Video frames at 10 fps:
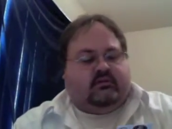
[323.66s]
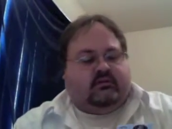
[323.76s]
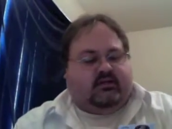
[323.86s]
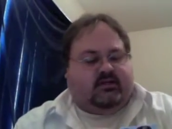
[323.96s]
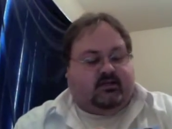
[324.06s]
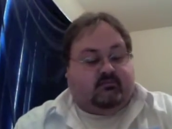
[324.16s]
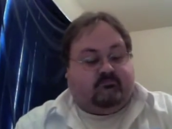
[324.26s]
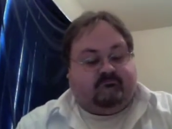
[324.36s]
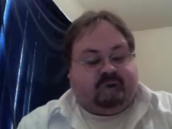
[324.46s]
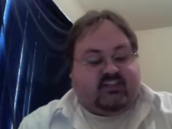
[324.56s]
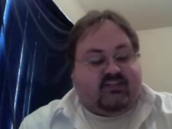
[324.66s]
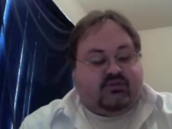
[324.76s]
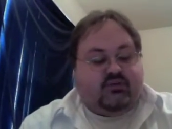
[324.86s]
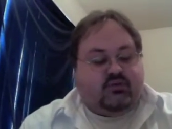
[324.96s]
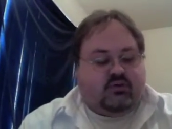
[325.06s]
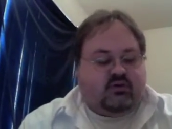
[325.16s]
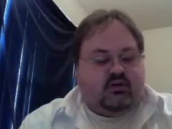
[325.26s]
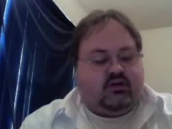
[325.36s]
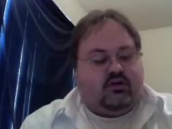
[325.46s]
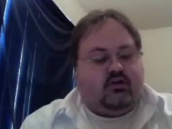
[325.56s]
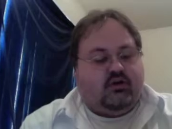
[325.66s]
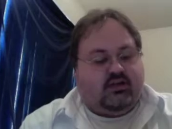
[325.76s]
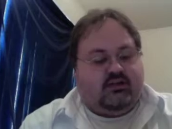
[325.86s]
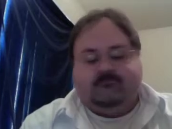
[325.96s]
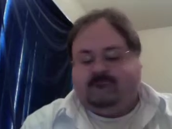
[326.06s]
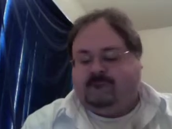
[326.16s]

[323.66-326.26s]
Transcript: um, debut occurred in.